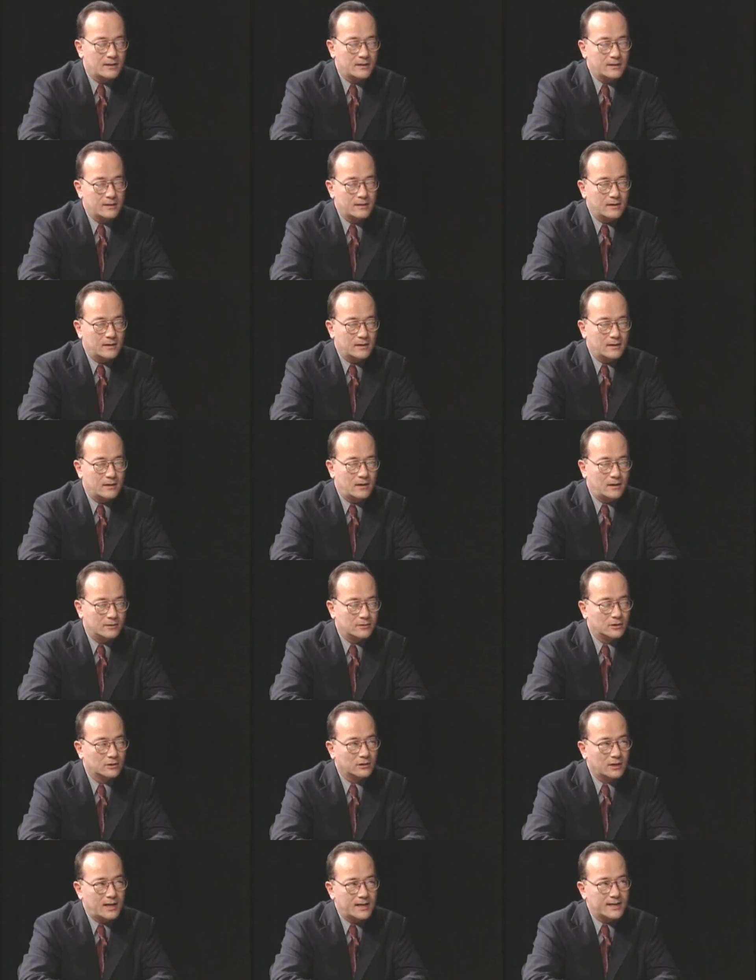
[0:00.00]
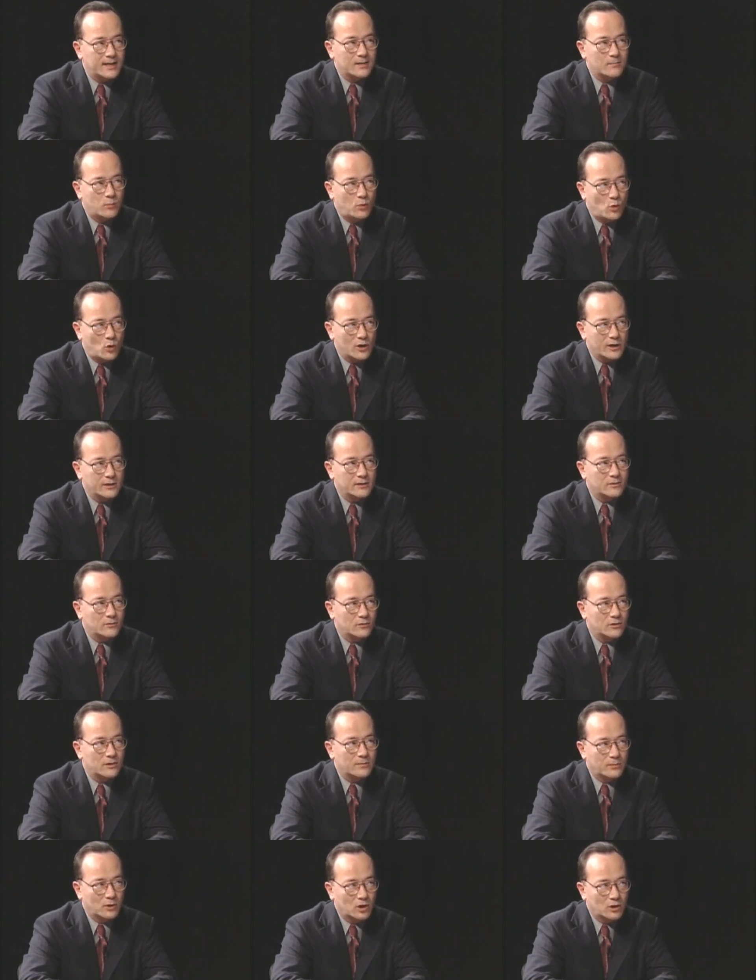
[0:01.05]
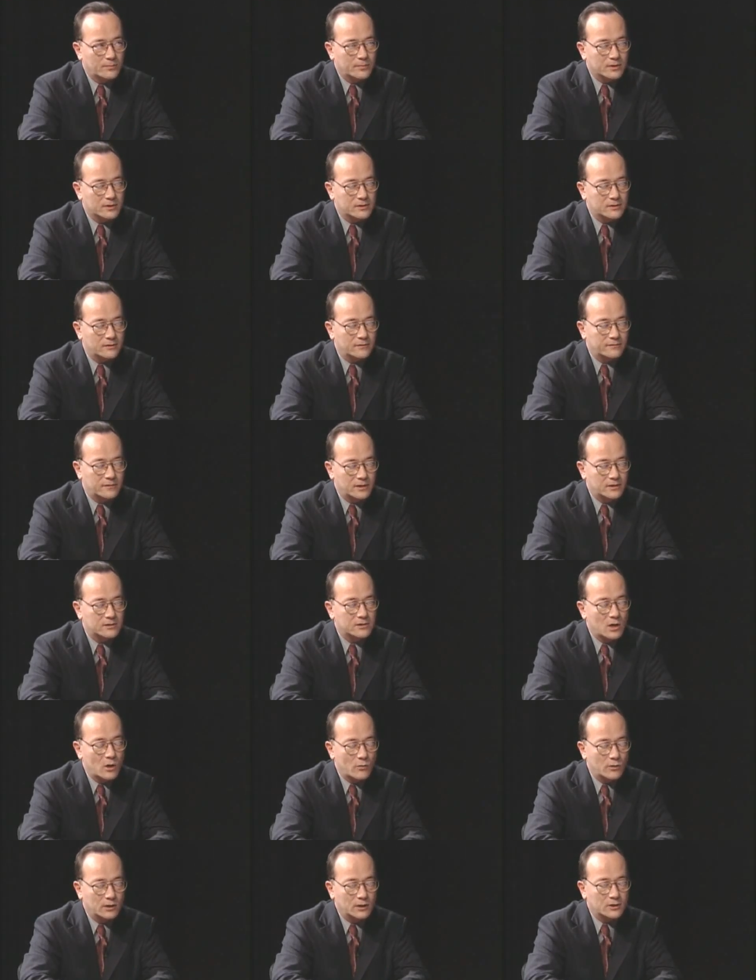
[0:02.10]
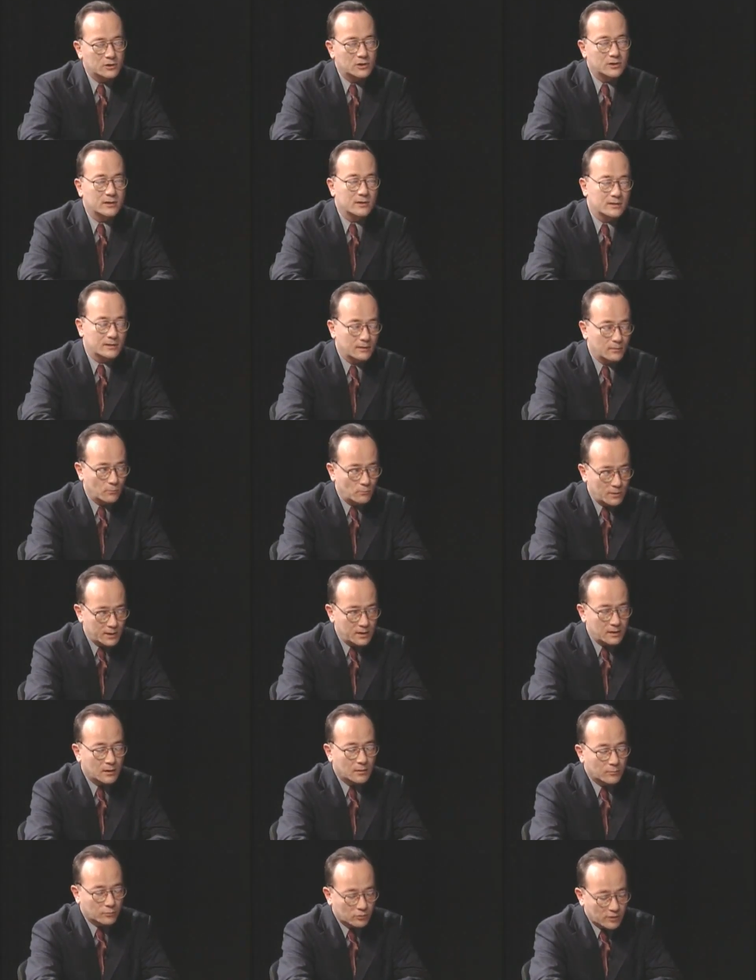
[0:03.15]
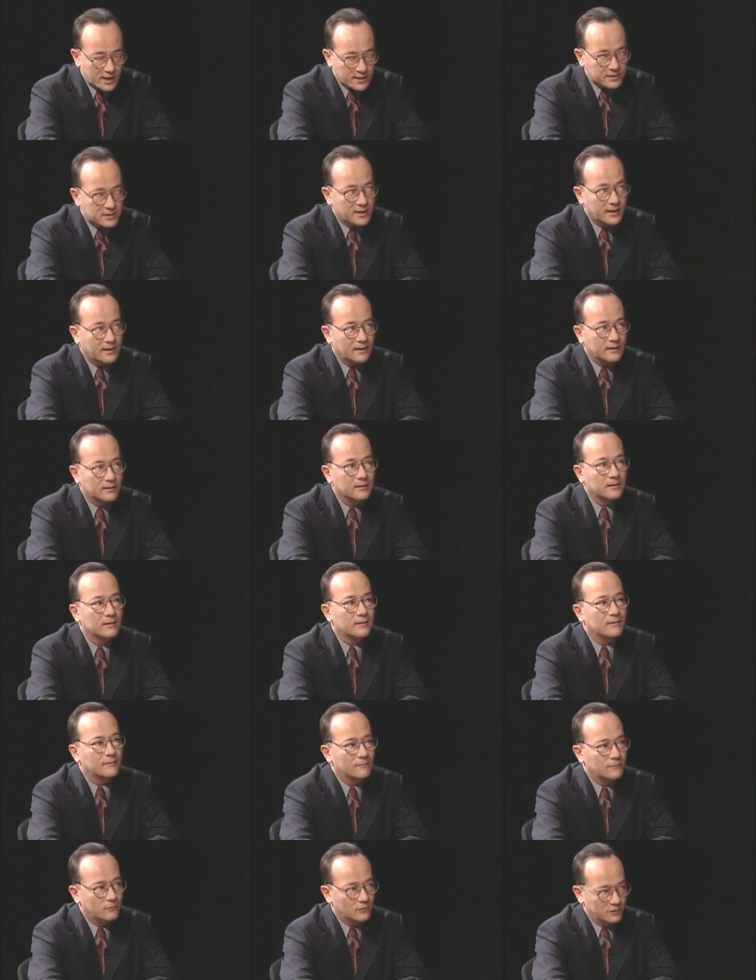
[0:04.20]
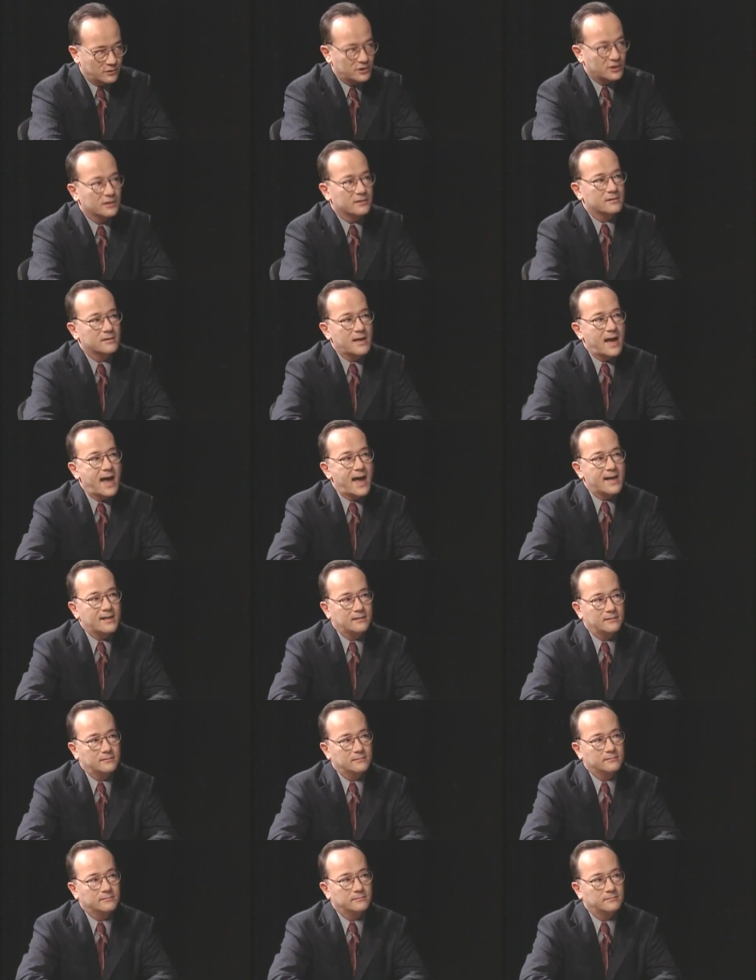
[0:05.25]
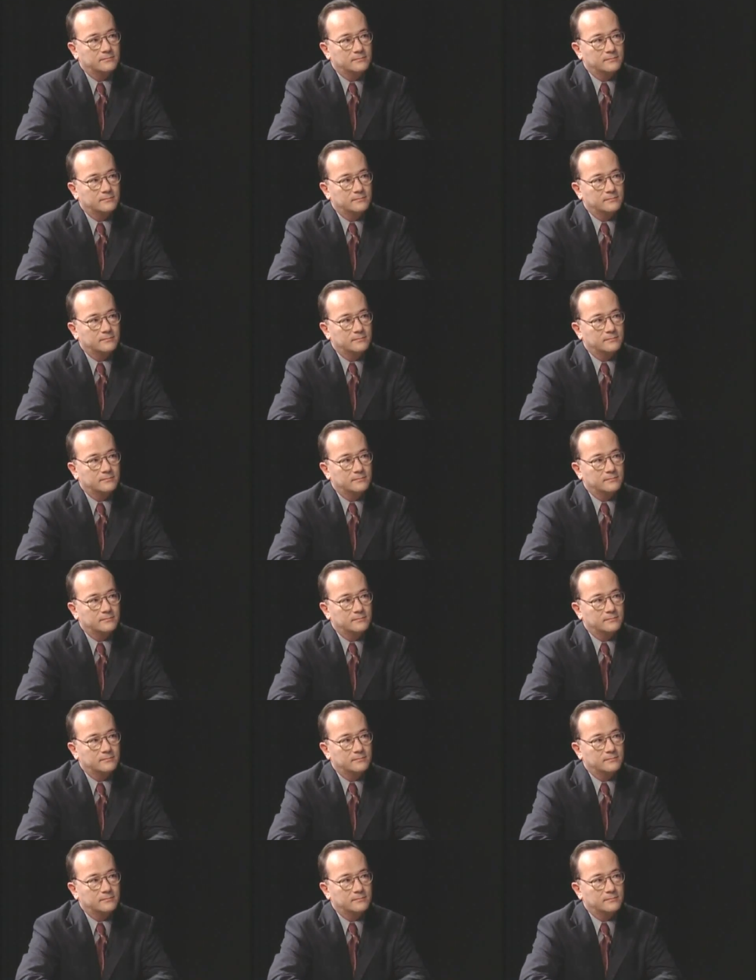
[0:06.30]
the underlying point or the purpose of this coalition, is that we are pressing for just that.